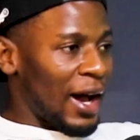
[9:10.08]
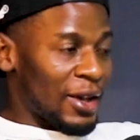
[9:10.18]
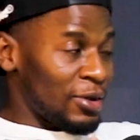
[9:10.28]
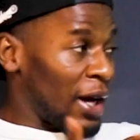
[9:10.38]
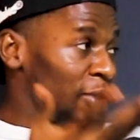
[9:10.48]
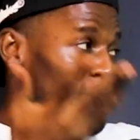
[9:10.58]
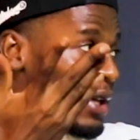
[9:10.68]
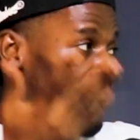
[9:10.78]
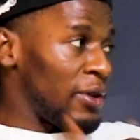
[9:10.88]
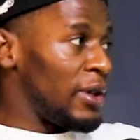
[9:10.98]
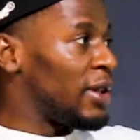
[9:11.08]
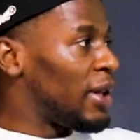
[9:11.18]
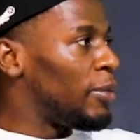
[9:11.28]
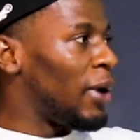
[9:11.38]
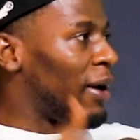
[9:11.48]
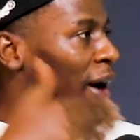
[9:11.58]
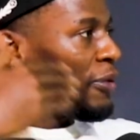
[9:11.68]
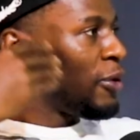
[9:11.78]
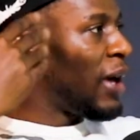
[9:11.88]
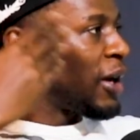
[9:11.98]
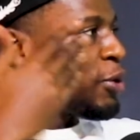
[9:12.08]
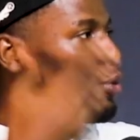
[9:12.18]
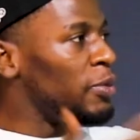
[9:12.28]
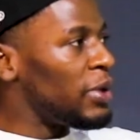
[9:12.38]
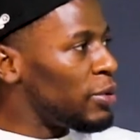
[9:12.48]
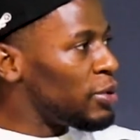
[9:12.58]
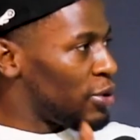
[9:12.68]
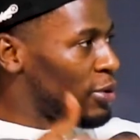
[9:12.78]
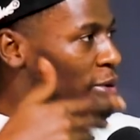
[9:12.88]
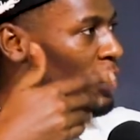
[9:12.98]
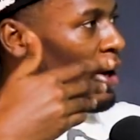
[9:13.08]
I used affiliated, but I feel like you will be able to